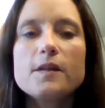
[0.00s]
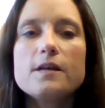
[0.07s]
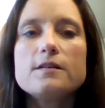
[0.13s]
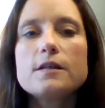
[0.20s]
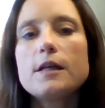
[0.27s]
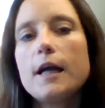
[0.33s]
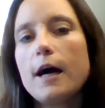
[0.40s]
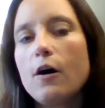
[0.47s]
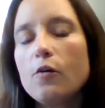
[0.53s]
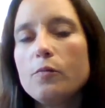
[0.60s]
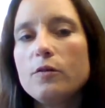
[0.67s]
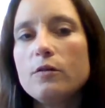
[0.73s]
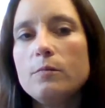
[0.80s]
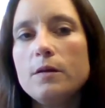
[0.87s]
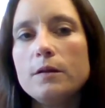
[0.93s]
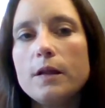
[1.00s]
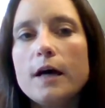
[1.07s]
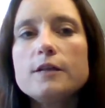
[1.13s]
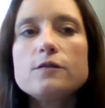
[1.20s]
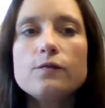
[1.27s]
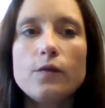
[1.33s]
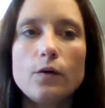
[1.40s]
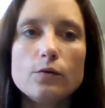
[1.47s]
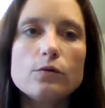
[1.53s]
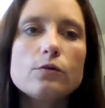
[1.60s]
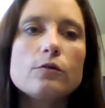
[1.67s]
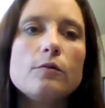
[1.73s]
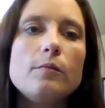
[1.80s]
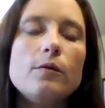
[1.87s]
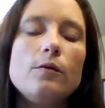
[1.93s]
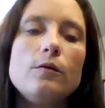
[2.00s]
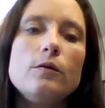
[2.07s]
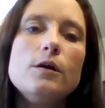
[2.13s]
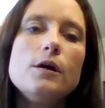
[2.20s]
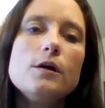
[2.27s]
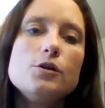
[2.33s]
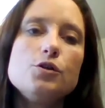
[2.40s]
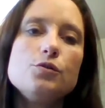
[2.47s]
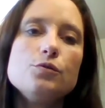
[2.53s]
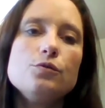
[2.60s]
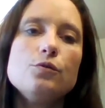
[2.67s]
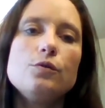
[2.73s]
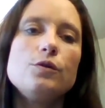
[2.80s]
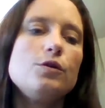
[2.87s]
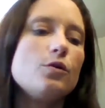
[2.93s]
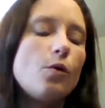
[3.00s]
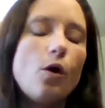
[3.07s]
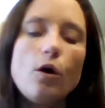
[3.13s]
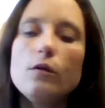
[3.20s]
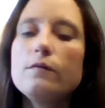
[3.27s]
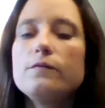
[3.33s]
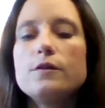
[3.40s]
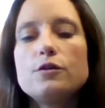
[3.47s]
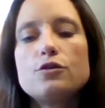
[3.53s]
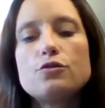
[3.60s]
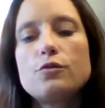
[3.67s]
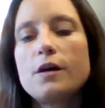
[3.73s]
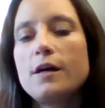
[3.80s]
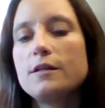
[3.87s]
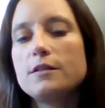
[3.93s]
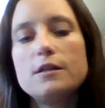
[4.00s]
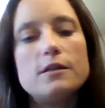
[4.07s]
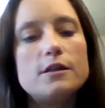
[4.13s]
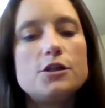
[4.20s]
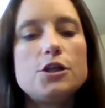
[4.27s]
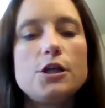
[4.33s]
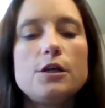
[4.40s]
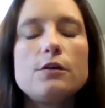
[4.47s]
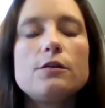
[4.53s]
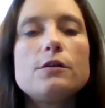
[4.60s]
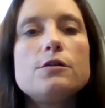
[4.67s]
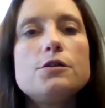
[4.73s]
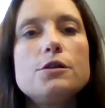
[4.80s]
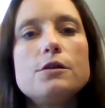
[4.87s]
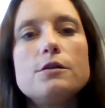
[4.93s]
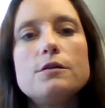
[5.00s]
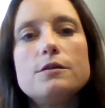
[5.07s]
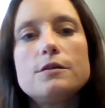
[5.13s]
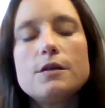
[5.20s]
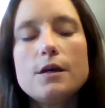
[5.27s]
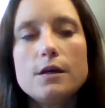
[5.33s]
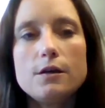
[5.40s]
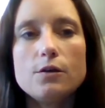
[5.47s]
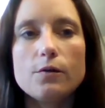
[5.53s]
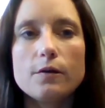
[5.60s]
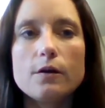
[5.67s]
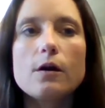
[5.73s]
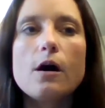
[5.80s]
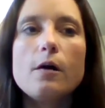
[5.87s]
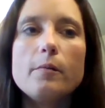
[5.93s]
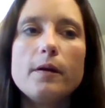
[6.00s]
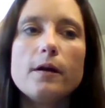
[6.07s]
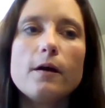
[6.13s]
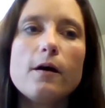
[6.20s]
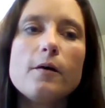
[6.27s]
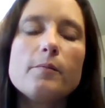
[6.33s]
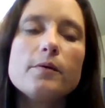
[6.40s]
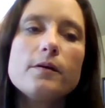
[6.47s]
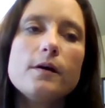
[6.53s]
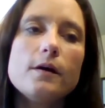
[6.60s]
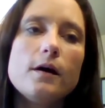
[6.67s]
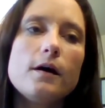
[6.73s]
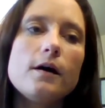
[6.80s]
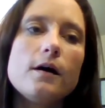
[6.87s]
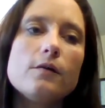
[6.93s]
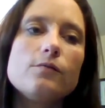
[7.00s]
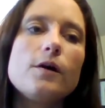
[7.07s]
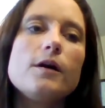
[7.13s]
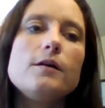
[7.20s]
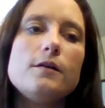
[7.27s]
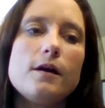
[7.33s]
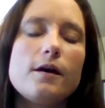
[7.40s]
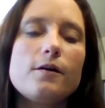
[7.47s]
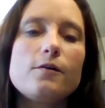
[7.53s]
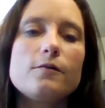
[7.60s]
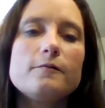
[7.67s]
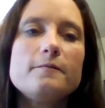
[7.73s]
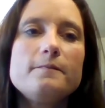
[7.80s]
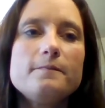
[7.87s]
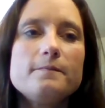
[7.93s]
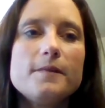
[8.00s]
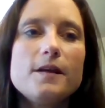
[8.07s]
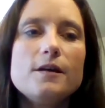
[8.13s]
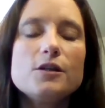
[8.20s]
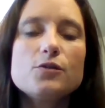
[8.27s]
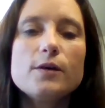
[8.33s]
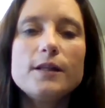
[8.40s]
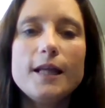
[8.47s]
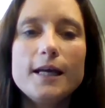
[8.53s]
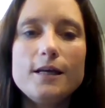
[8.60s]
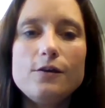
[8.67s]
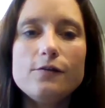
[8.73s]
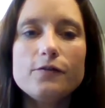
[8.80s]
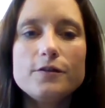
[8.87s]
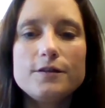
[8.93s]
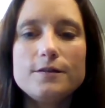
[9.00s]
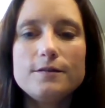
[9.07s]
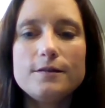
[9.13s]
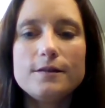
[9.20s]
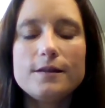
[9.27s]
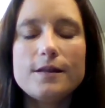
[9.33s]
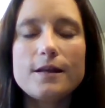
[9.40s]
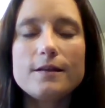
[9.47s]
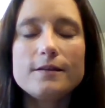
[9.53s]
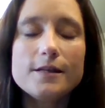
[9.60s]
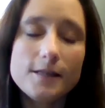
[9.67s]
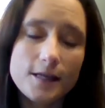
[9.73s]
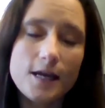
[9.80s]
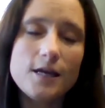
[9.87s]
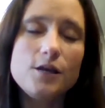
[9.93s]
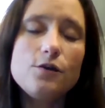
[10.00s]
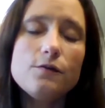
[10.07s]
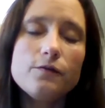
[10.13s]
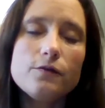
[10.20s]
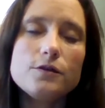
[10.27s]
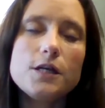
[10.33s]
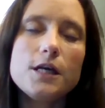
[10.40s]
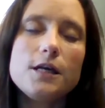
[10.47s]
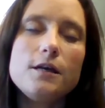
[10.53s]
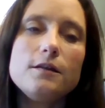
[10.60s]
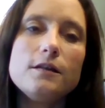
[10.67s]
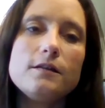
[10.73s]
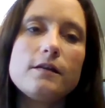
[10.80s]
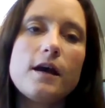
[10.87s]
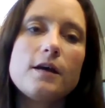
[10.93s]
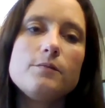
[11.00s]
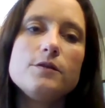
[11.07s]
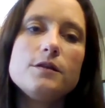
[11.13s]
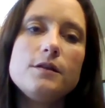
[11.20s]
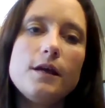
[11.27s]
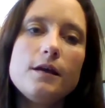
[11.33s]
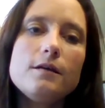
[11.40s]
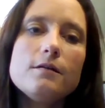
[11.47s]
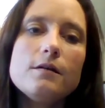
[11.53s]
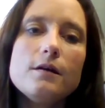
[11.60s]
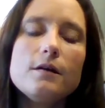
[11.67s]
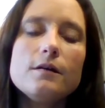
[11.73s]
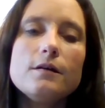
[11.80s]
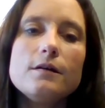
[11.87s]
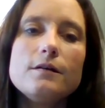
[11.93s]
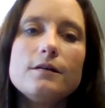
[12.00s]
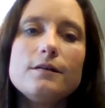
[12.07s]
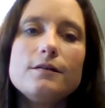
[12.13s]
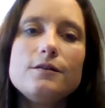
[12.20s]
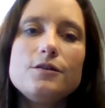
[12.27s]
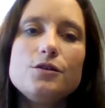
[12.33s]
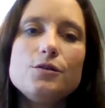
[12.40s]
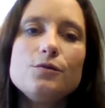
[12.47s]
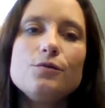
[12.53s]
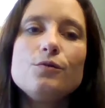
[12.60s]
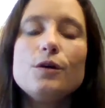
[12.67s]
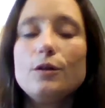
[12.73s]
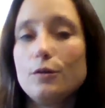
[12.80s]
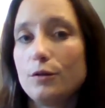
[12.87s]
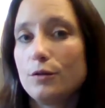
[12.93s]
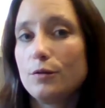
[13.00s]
is going to help you to be less vulnerable to, you know, all of the stress and the challenges, you know, that are coming up right now. So I'd like you to thank you for taking the time today to